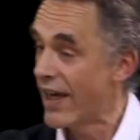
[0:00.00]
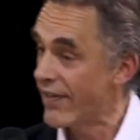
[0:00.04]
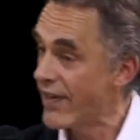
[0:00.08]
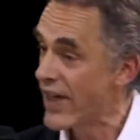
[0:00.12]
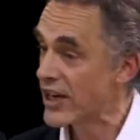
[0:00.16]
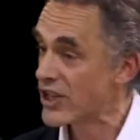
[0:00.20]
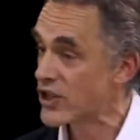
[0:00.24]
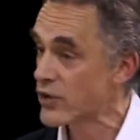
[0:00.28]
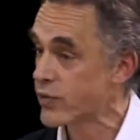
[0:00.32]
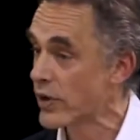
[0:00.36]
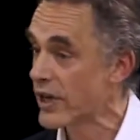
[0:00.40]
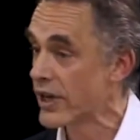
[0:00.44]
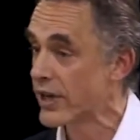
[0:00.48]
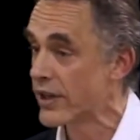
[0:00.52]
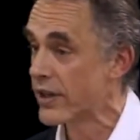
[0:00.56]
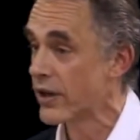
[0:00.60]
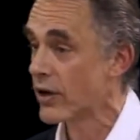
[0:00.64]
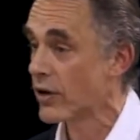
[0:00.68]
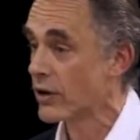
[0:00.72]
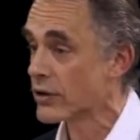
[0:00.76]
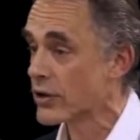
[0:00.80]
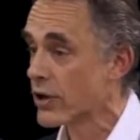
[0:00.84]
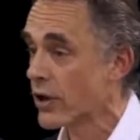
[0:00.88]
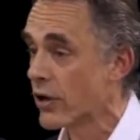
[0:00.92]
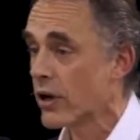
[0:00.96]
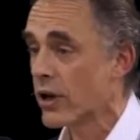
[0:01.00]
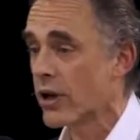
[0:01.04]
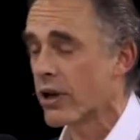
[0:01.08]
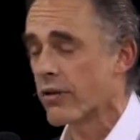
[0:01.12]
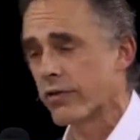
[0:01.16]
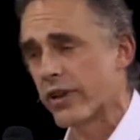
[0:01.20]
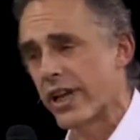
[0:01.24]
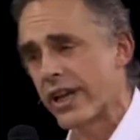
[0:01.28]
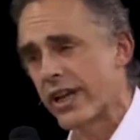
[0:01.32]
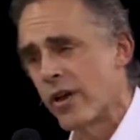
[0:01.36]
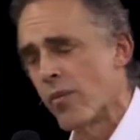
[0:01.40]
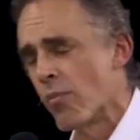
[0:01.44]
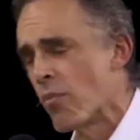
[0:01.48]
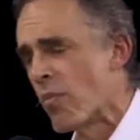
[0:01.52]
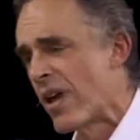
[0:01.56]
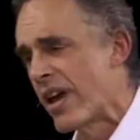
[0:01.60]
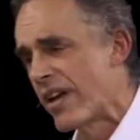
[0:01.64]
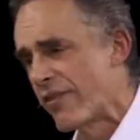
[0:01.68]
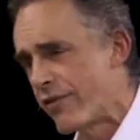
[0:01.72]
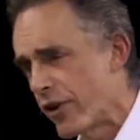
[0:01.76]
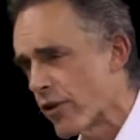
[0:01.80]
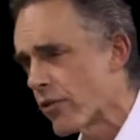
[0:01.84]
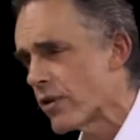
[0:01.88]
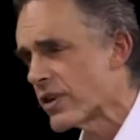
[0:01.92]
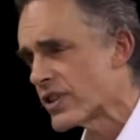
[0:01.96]
And that's really the alternative. Like,
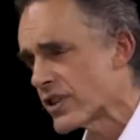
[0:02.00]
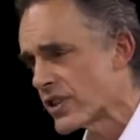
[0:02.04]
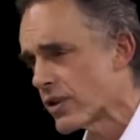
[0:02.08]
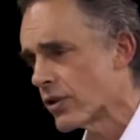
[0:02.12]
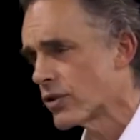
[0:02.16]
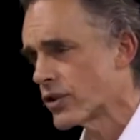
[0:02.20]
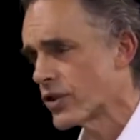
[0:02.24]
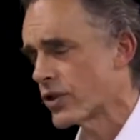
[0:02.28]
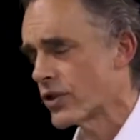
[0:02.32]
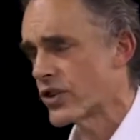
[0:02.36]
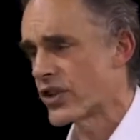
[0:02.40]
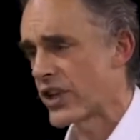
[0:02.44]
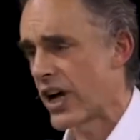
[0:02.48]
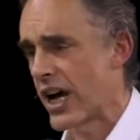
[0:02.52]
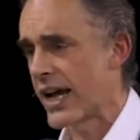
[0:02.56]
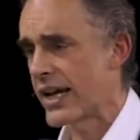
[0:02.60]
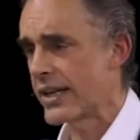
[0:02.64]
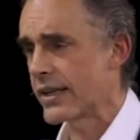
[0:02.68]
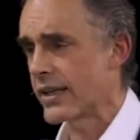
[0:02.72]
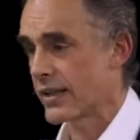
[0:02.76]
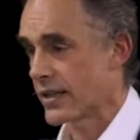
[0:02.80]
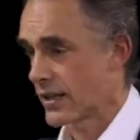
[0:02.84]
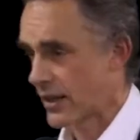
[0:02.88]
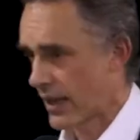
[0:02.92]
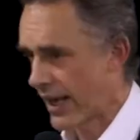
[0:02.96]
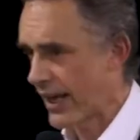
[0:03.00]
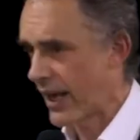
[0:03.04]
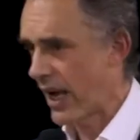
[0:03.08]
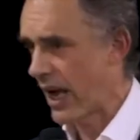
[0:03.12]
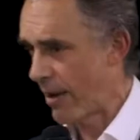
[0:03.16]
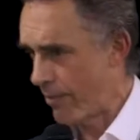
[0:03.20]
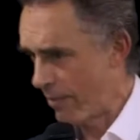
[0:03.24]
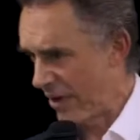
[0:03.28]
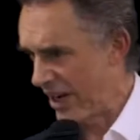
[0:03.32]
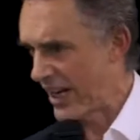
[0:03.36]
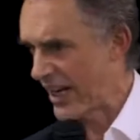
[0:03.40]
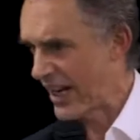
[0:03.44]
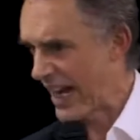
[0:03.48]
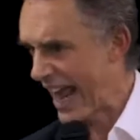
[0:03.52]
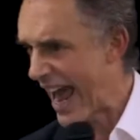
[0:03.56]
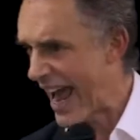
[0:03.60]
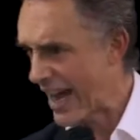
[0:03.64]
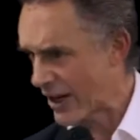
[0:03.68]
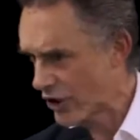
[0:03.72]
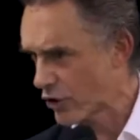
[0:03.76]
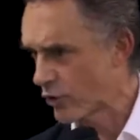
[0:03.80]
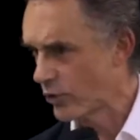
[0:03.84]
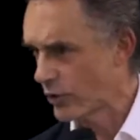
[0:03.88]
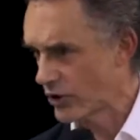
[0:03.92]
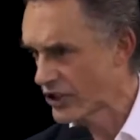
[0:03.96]
if you're a social scientist, like I mean an
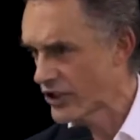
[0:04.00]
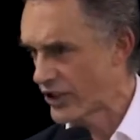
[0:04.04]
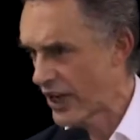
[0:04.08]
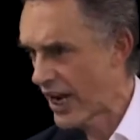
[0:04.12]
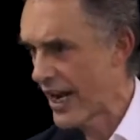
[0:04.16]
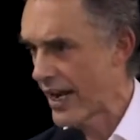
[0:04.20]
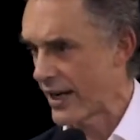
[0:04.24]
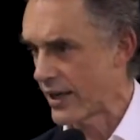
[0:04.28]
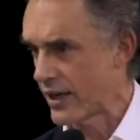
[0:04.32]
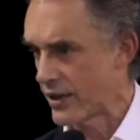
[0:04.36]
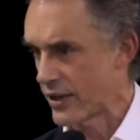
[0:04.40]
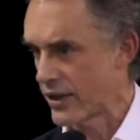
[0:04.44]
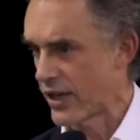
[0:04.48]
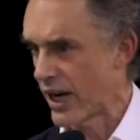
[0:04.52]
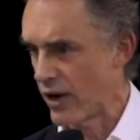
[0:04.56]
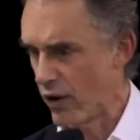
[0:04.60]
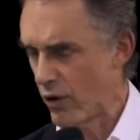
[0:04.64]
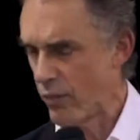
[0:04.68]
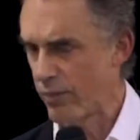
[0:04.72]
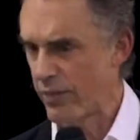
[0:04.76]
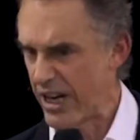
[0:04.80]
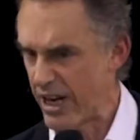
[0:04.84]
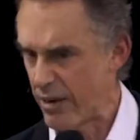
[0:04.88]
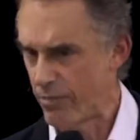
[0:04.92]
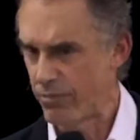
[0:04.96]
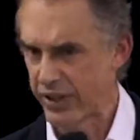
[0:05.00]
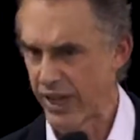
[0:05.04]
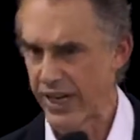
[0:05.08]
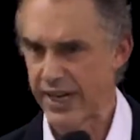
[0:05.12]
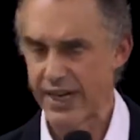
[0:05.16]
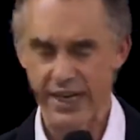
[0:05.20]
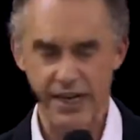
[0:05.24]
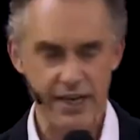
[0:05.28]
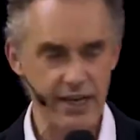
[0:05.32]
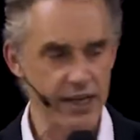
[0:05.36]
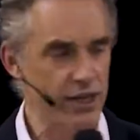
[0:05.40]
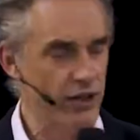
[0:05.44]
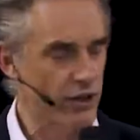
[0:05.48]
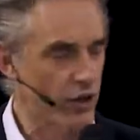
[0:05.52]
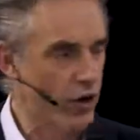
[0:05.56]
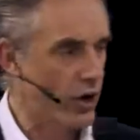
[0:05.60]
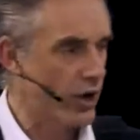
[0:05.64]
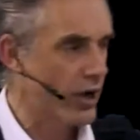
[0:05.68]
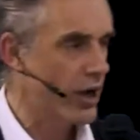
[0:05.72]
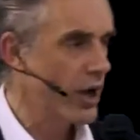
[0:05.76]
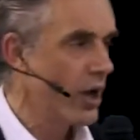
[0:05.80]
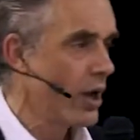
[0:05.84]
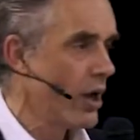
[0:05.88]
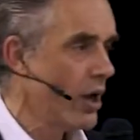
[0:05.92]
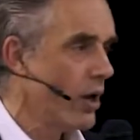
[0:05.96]
actual scientist, I don't mean a bloody
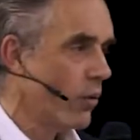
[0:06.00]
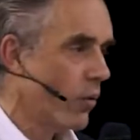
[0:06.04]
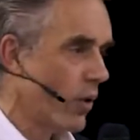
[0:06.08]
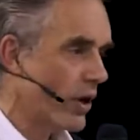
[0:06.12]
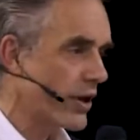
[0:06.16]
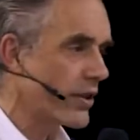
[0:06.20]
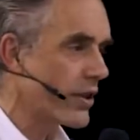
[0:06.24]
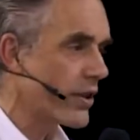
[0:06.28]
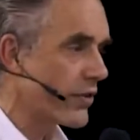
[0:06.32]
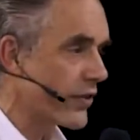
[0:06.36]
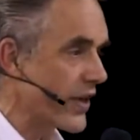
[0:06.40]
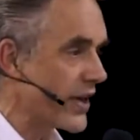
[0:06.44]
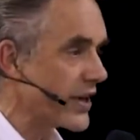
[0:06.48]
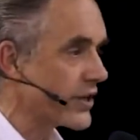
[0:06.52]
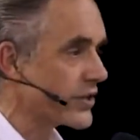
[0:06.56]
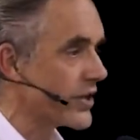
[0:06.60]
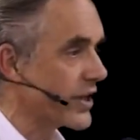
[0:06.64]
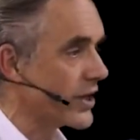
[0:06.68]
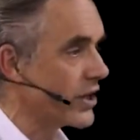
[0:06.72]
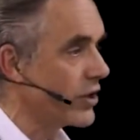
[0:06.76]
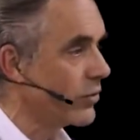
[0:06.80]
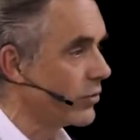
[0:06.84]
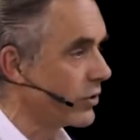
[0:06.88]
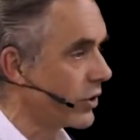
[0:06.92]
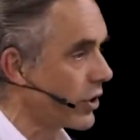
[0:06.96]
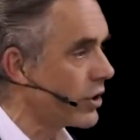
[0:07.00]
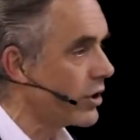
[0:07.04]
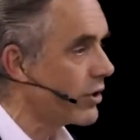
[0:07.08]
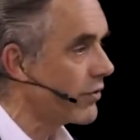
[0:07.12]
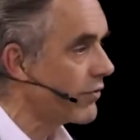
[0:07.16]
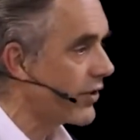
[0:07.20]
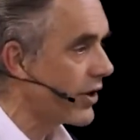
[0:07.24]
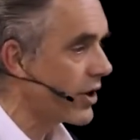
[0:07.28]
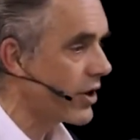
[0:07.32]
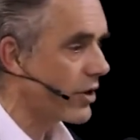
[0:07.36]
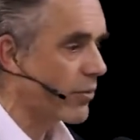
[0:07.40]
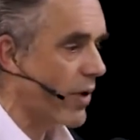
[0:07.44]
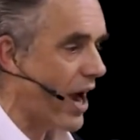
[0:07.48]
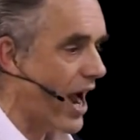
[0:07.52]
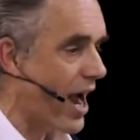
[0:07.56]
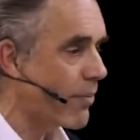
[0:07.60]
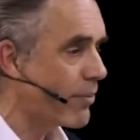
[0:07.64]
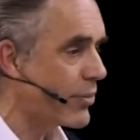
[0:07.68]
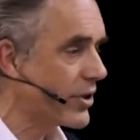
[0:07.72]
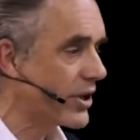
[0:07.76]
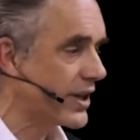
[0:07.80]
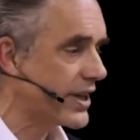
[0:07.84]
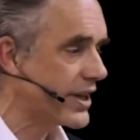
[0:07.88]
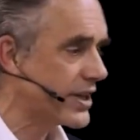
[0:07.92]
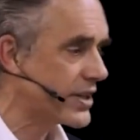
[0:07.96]
ideologue, one of the things that you learn very
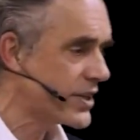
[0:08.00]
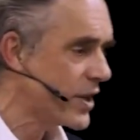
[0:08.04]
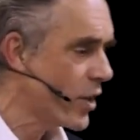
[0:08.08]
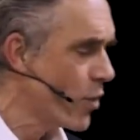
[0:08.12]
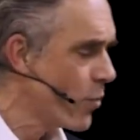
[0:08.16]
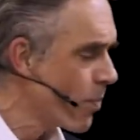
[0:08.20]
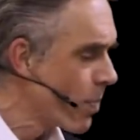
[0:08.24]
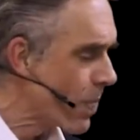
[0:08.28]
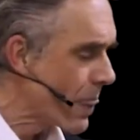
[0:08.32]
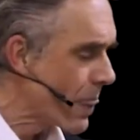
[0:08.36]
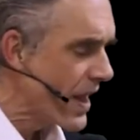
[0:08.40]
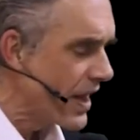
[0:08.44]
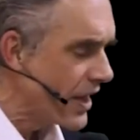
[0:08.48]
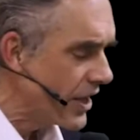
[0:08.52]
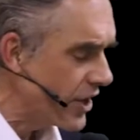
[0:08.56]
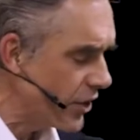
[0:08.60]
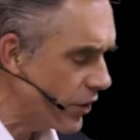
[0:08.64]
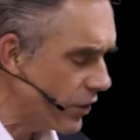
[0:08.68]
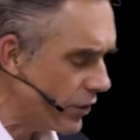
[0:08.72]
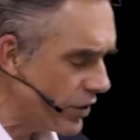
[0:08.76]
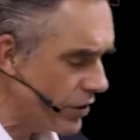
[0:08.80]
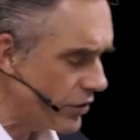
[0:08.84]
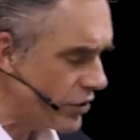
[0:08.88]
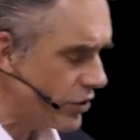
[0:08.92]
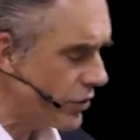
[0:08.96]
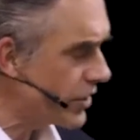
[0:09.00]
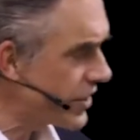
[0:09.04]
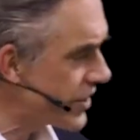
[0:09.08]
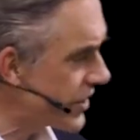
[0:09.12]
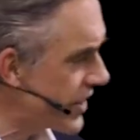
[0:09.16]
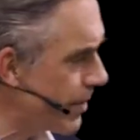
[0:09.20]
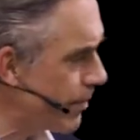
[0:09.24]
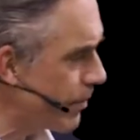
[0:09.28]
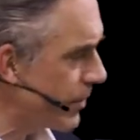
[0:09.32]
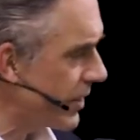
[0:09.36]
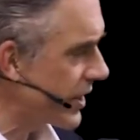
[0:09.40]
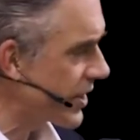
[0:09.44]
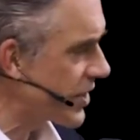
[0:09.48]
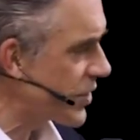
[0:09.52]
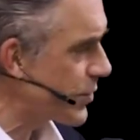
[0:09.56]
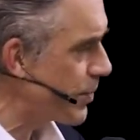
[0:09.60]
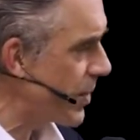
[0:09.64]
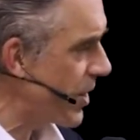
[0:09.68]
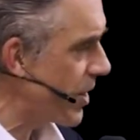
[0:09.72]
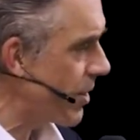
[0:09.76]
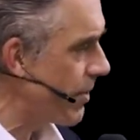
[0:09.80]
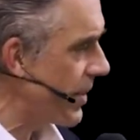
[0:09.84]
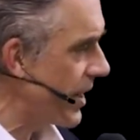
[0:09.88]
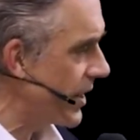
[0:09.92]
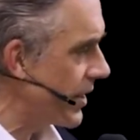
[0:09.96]
rapidly is, you know, you do a simple
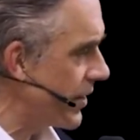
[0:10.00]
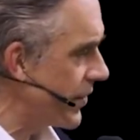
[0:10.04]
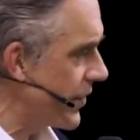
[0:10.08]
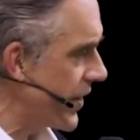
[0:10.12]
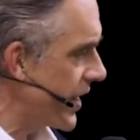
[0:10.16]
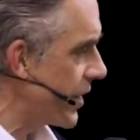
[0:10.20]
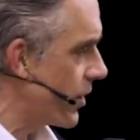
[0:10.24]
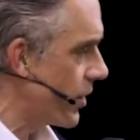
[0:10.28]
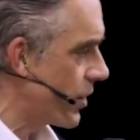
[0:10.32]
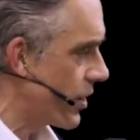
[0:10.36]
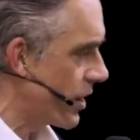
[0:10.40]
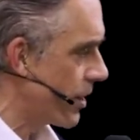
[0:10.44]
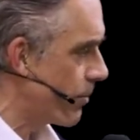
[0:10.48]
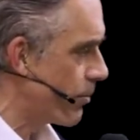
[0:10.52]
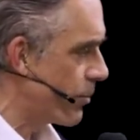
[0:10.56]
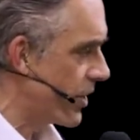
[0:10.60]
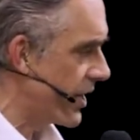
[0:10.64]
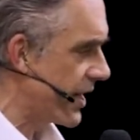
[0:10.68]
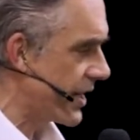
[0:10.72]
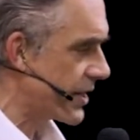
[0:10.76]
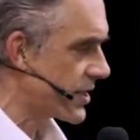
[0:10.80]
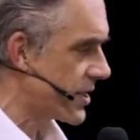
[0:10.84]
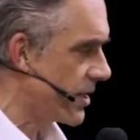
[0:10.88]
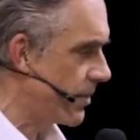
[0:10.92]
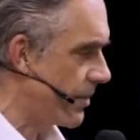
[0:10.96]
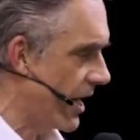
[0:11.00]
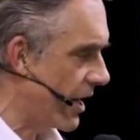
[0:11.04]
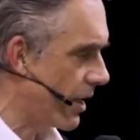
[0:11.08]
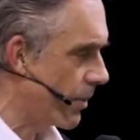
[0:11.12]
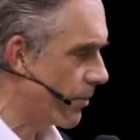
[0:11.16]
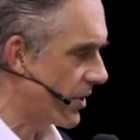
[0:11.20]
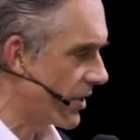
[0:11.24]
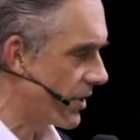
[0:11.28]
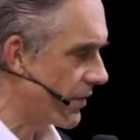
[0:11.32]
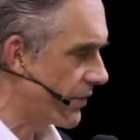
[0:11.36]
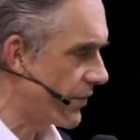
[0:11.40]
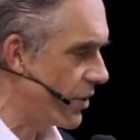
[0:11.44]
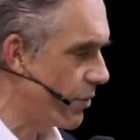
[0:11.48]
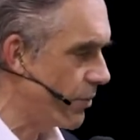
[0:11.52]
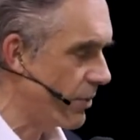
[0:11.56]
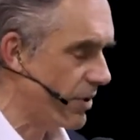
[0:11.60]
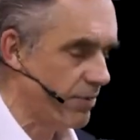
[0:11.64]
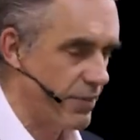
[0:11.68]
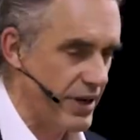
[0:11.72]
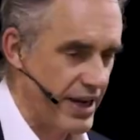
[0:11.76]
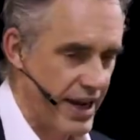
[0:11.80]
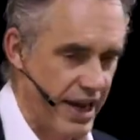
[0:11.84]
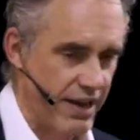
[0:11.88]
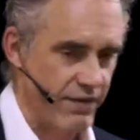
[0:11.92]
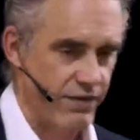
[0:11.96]
experiment, you think you're going to predict some element of human
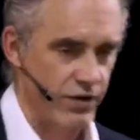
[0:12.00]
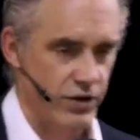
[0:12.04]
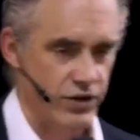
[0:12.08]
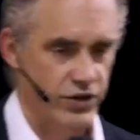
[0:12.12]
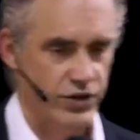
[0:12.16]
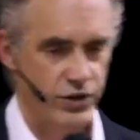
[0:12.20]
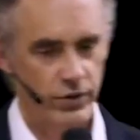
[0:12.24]
behavior.